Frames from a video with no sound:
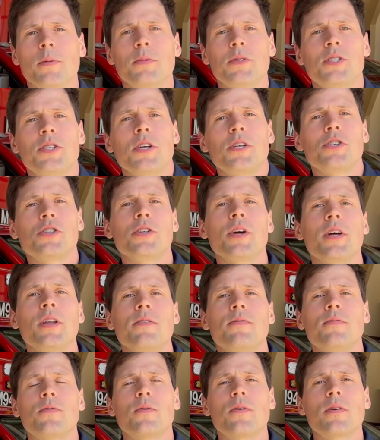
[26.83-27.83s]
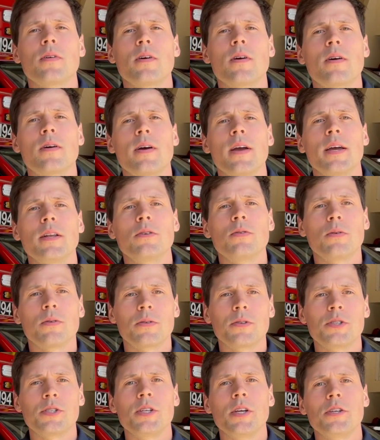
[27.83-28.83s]
to Station 94, our
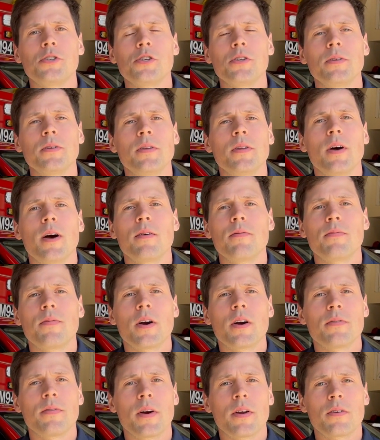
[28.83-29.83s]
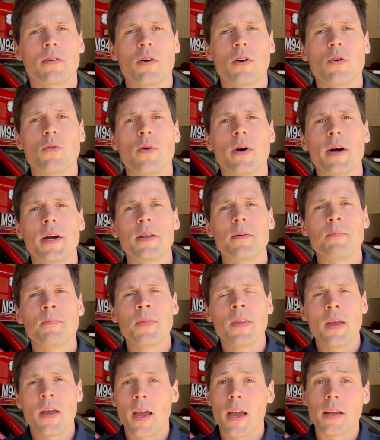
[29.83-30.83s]
headquarters station. I'm Firefighter Allwine,
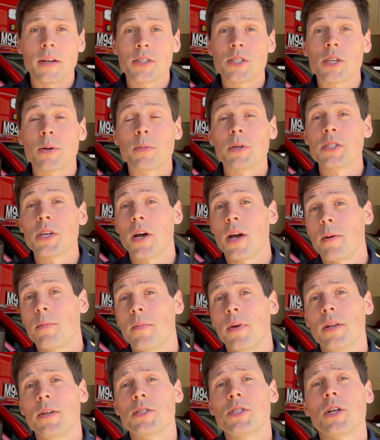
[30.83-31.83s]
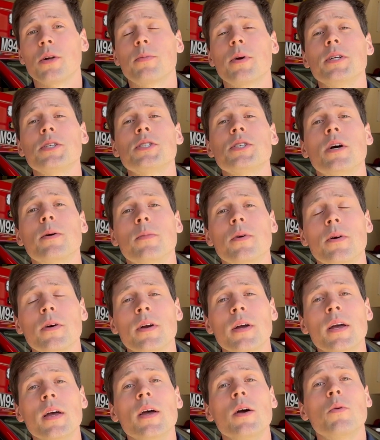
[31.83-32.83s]
and it's summertime. And to celebrate summer,
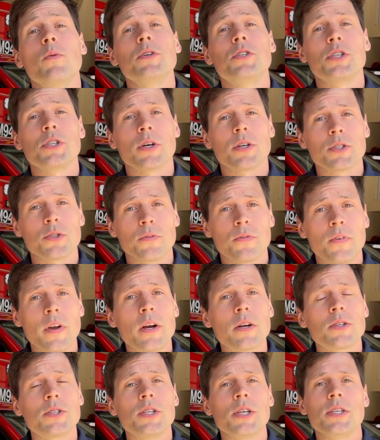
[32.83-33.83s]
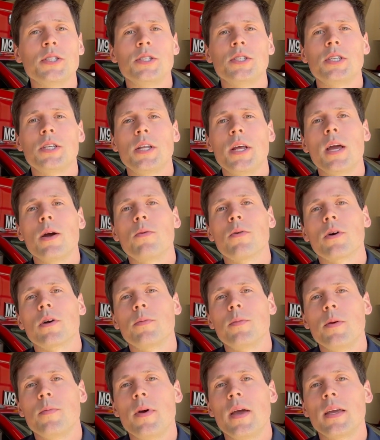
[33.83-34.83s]
which is also fair season, today we're going
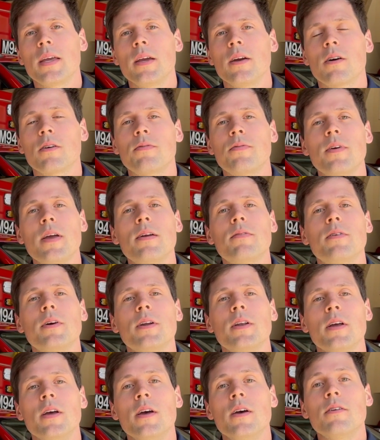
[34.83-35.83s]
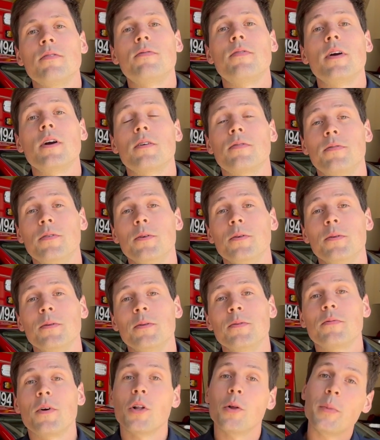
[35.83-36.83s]
to be making our favorite fair food.
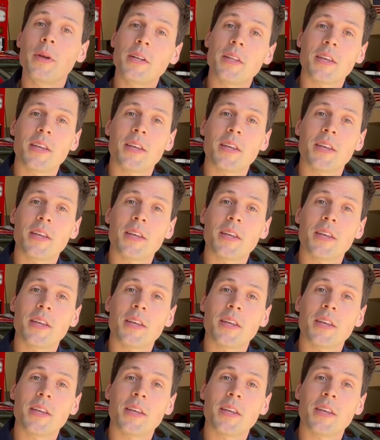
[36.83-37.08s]
Follow me into the